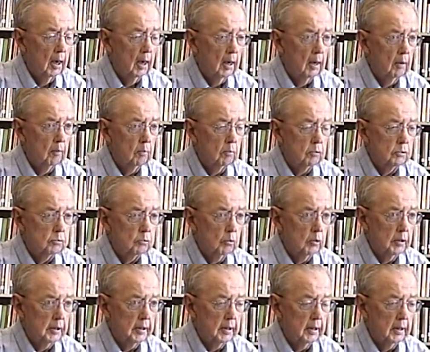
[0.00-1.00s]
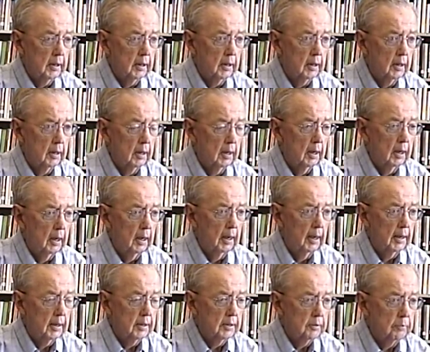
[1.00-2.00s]
I was working
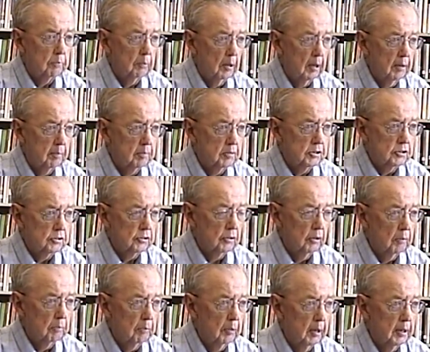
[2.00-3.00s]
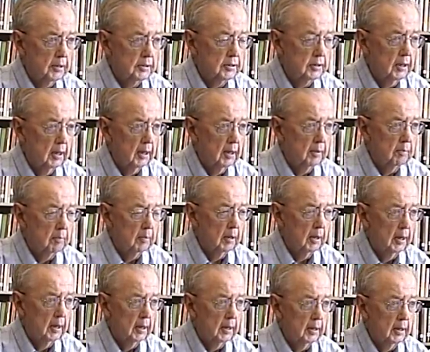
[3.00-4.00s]
at a department store part-time
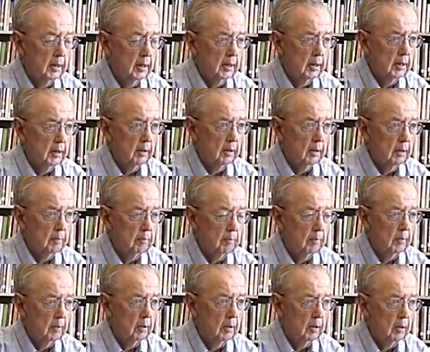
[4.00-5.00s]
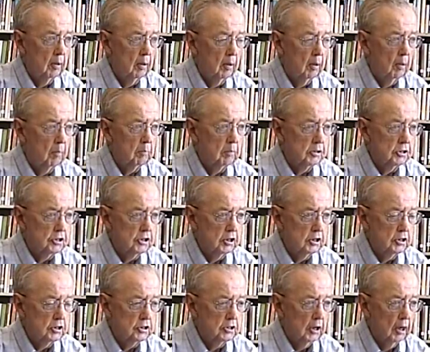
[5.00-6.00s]
and in a
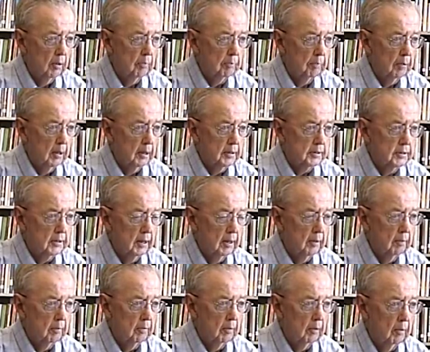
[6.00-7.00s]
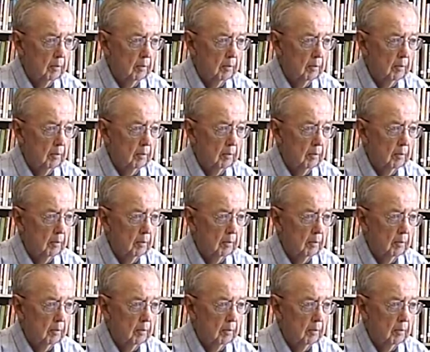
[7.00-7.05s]
machine shop part-time.